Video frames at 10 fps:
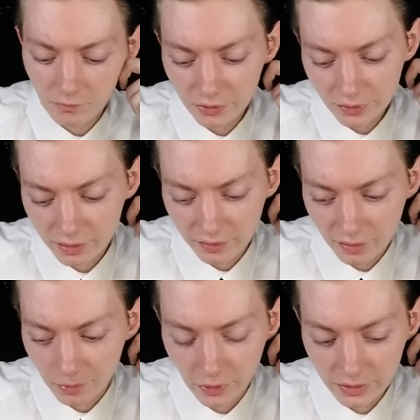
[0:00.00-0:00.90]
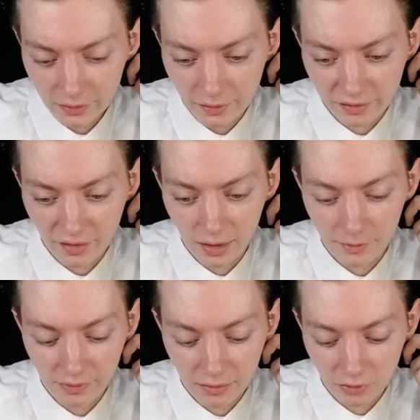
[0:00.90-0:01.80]
I'm really disappointed this time
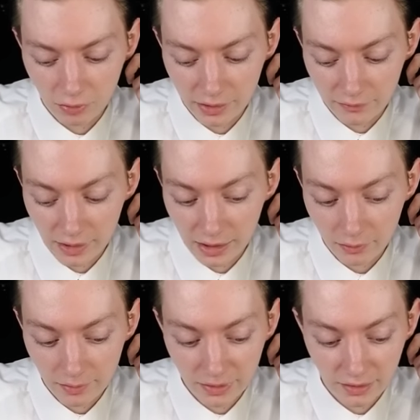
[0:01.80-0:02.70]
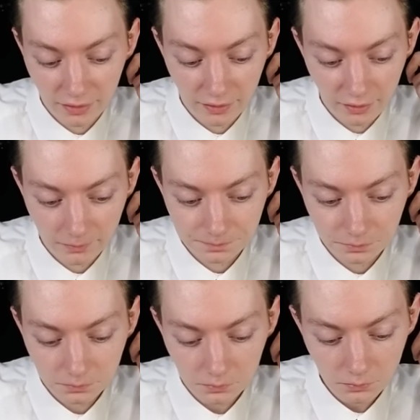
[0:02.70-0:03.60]
around, quite frankly, because,
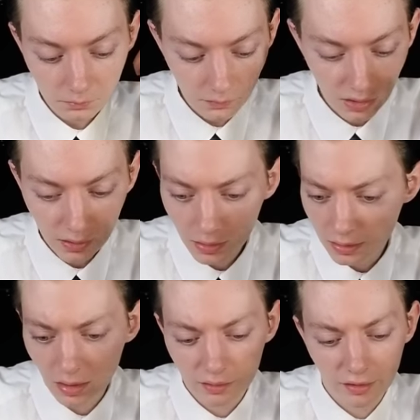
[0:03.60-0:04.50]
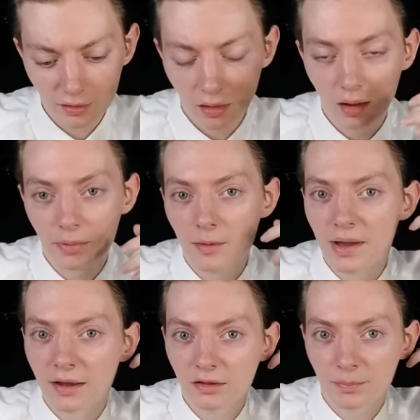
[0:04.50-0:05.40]
yeah, it's a sloppy
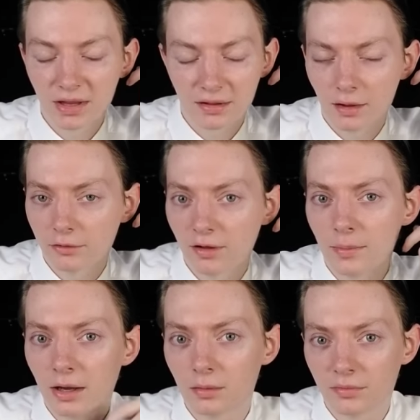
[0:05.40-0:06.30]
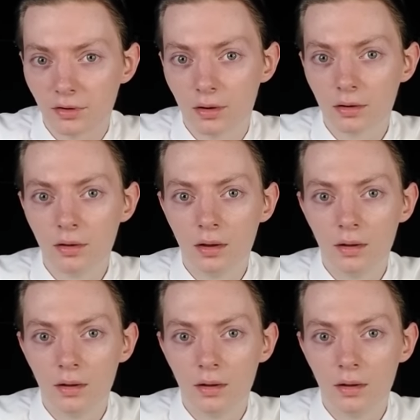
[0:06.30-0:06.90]
mess, but that's how some items are.